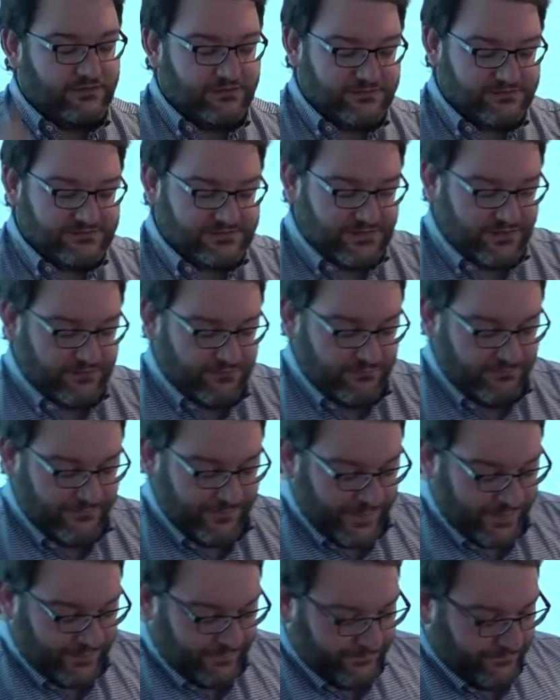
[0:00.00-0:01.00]
So
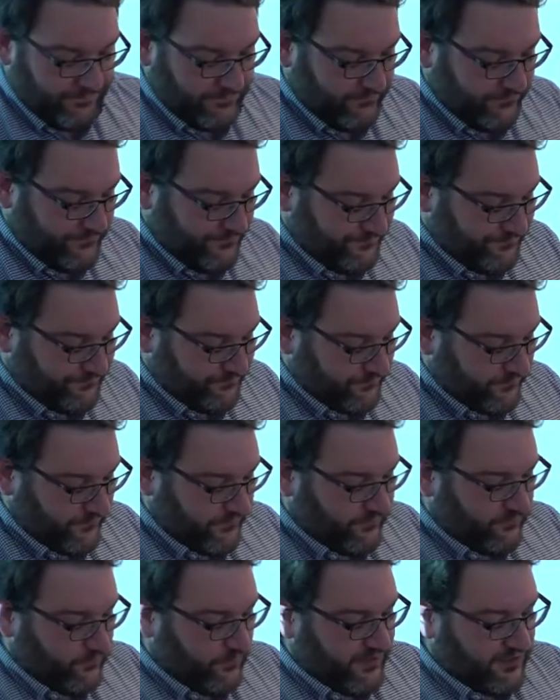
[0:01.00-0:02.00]

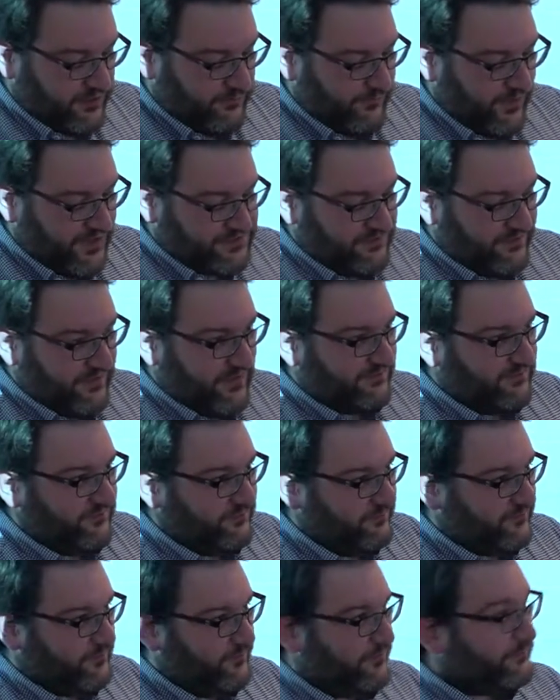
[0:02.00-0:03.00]
the way you measure that is
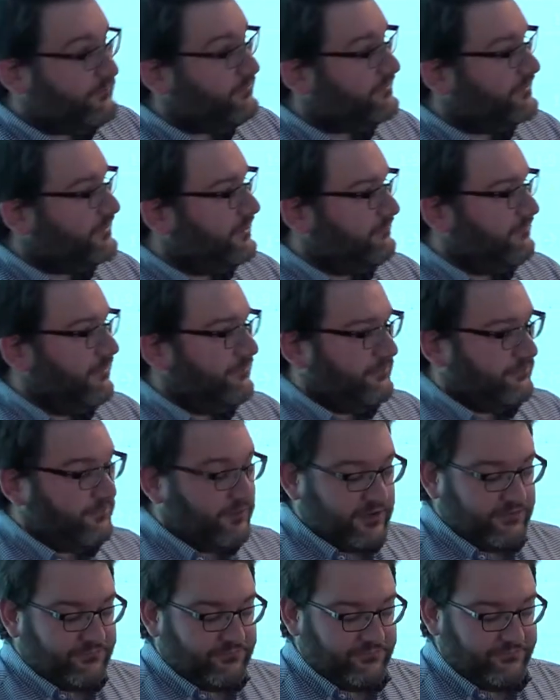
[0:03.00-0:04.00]
with something called a
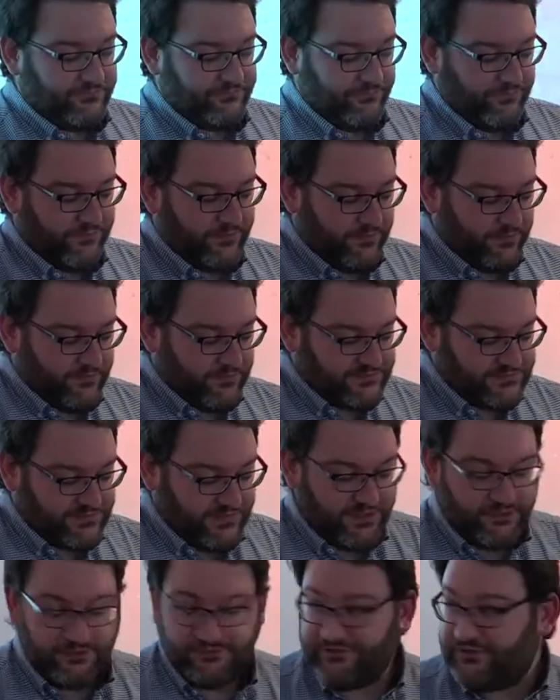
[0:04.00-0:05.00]
coronagraph. So
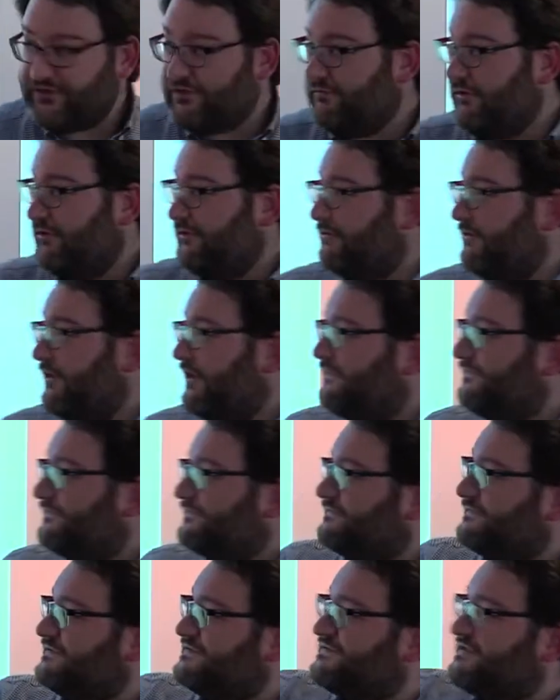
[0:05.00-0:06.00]
here is a
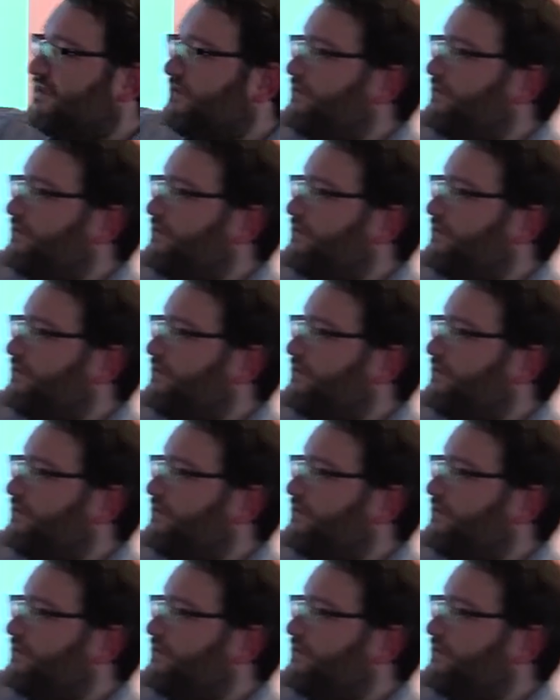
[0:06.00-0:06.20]
coronagraph. The sun